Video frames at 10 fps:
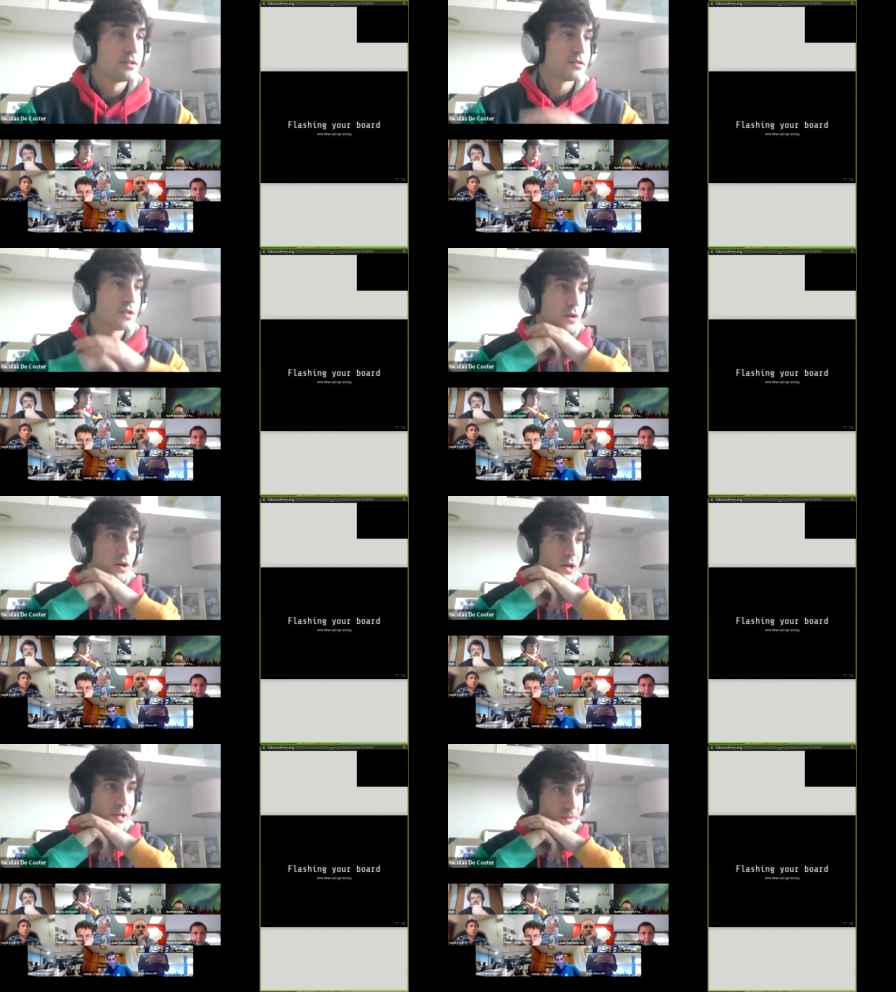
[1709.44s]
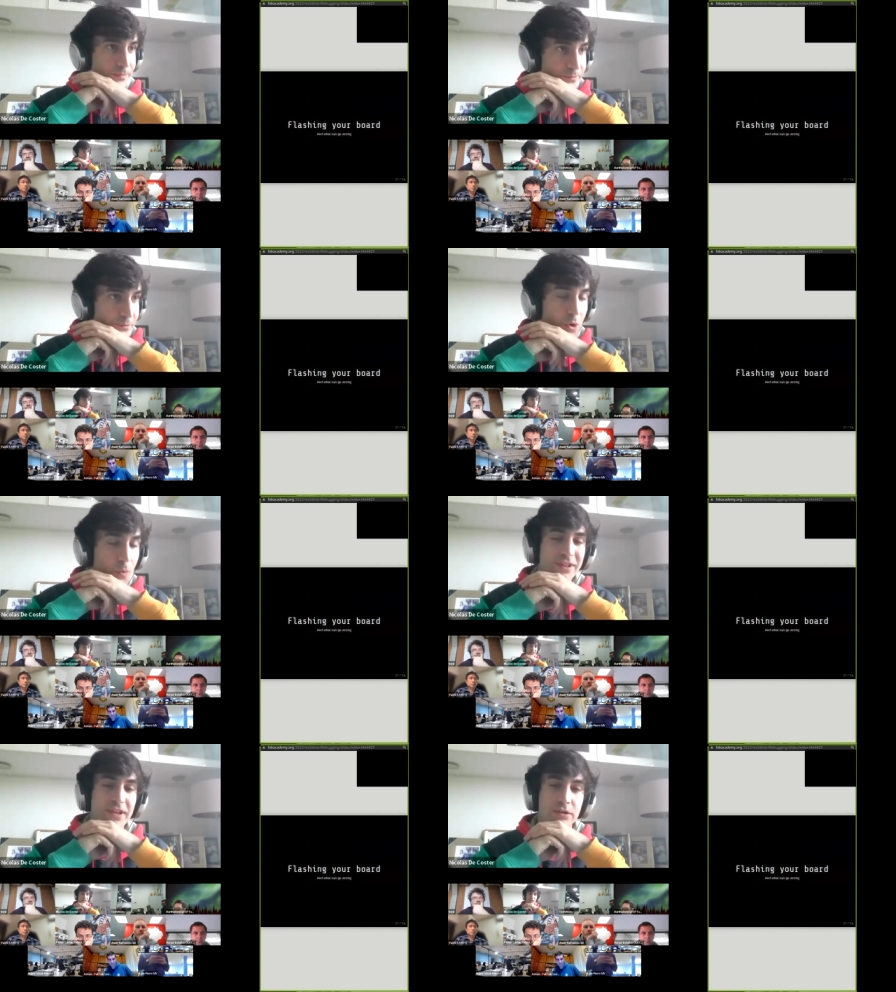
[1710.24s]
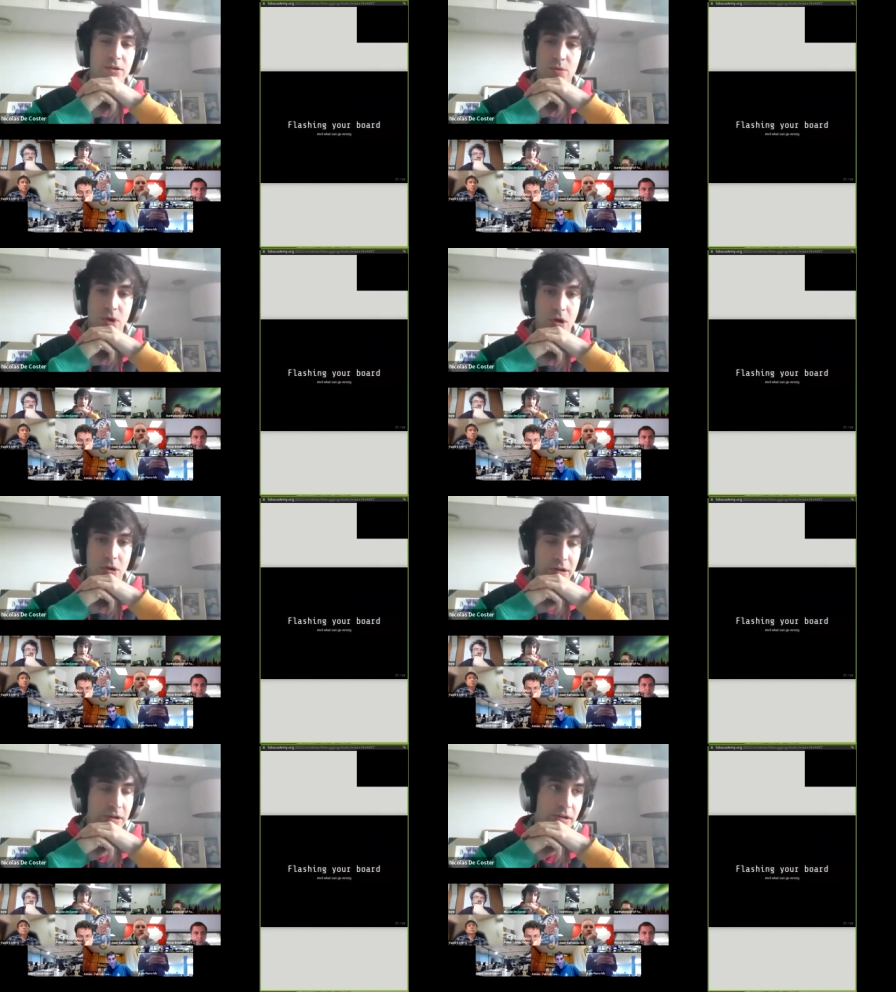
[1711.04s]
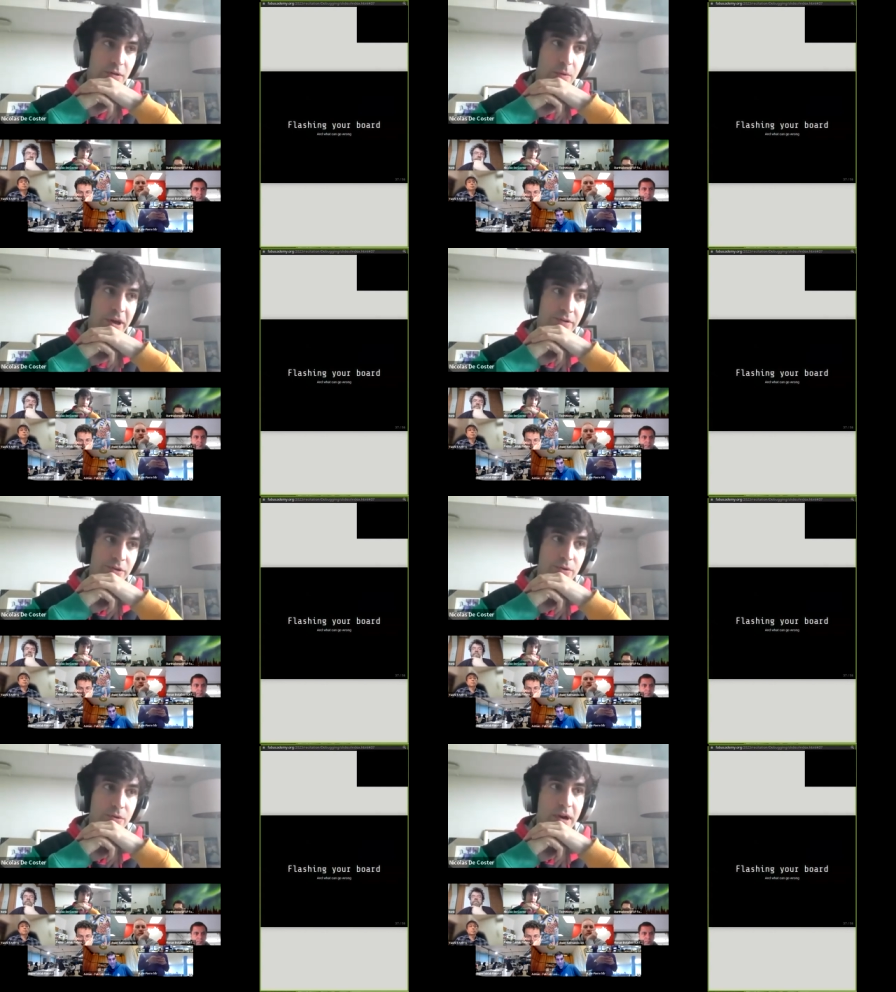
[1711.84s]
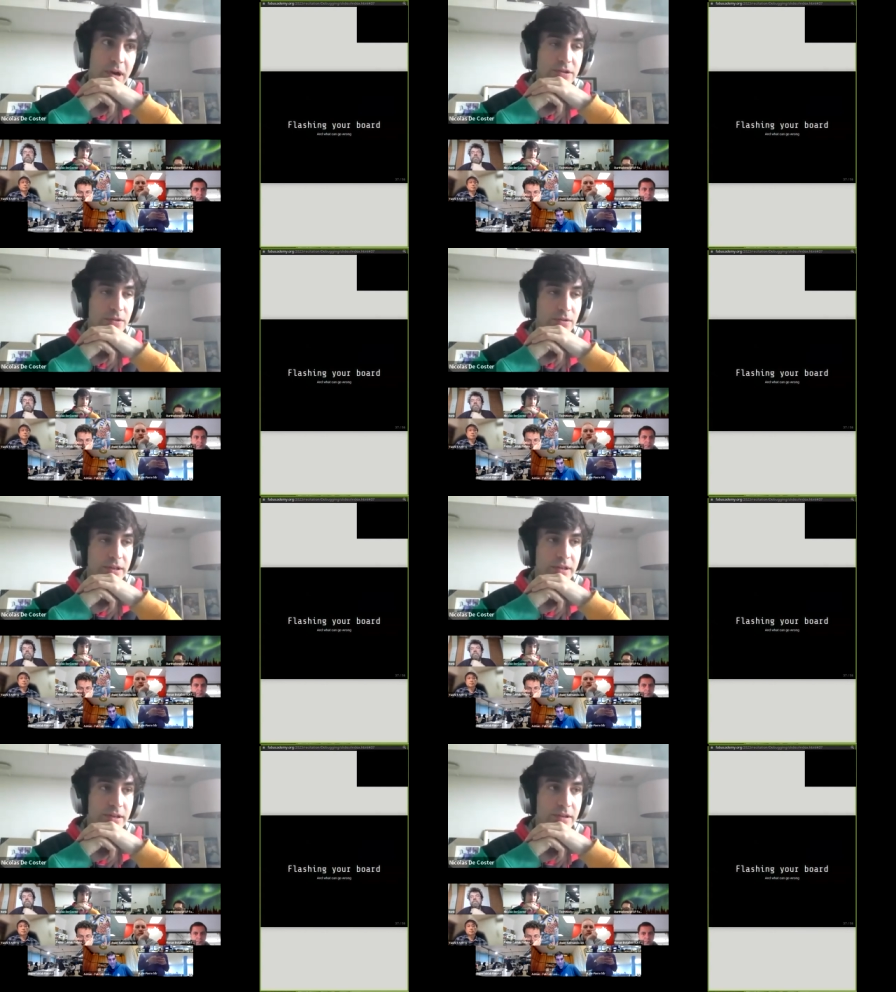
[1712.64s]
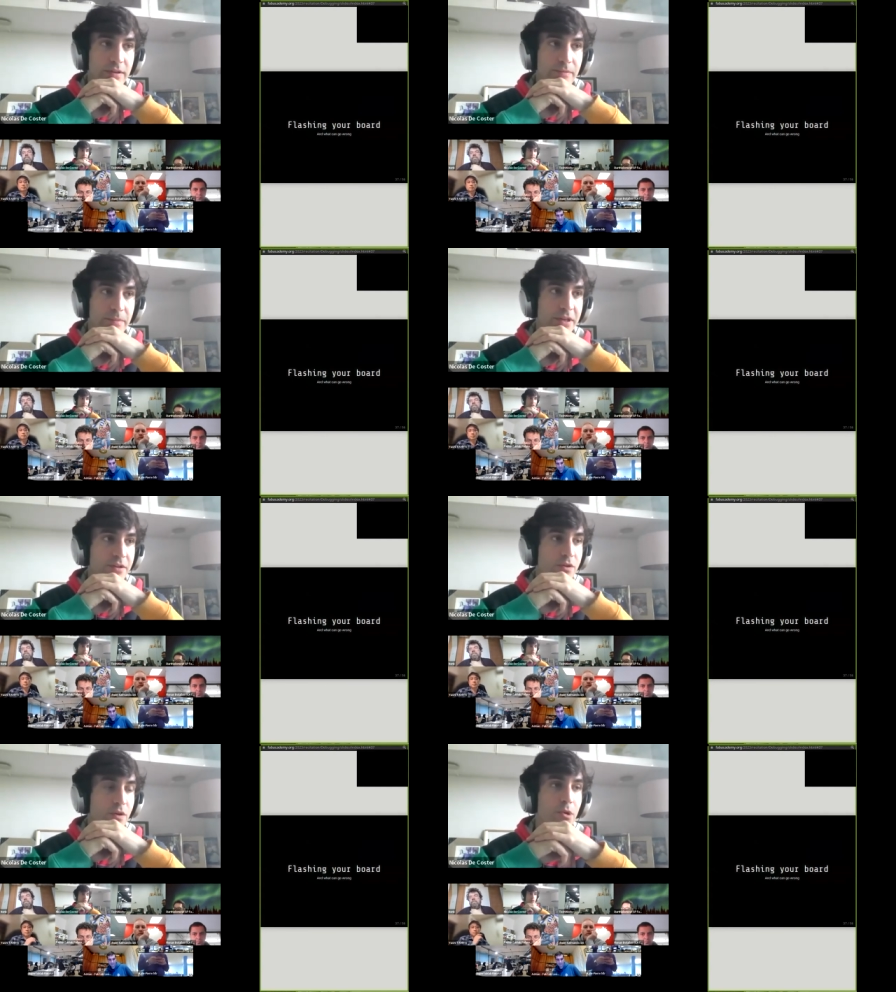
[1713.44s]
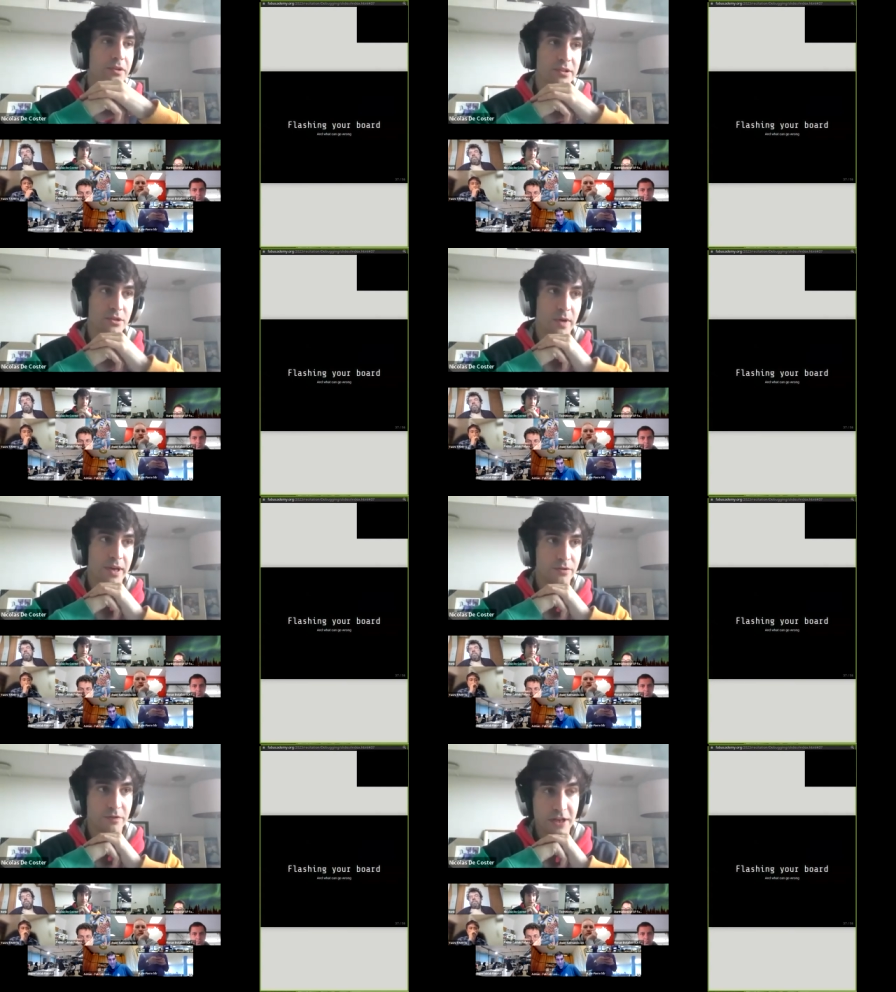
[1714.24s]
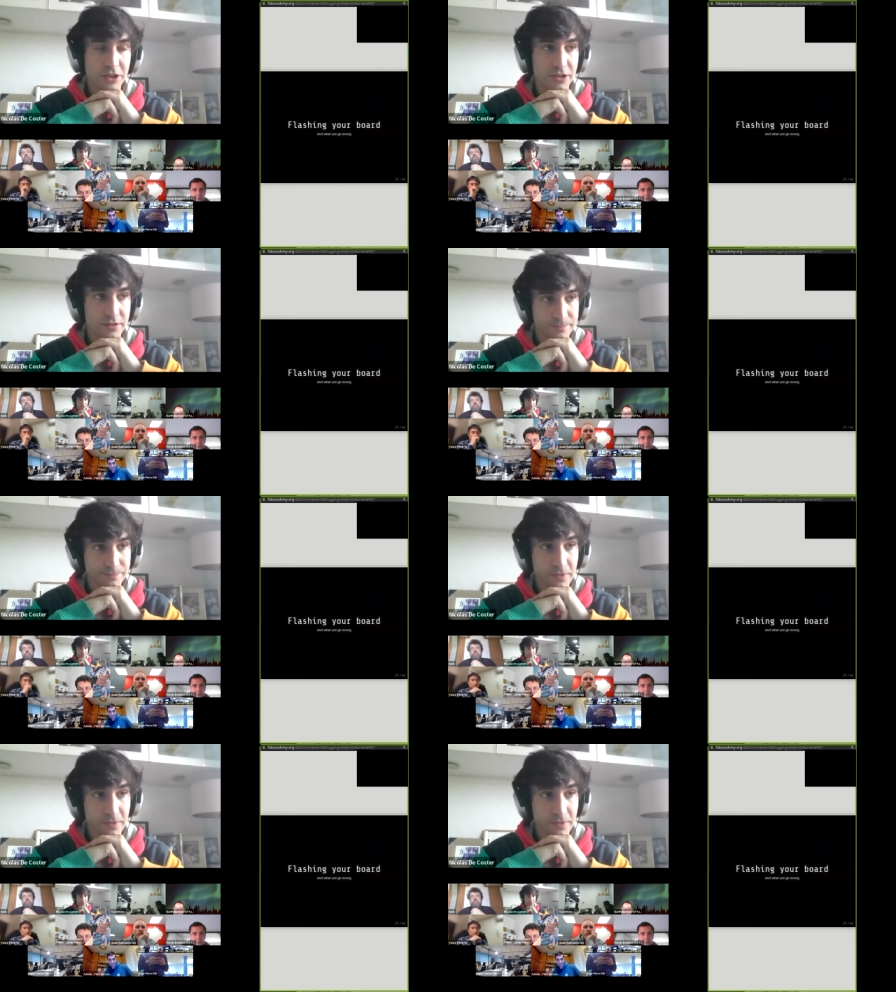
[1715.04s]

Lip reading: So now, what can go wrong when you're actually making your board and trying to flash it?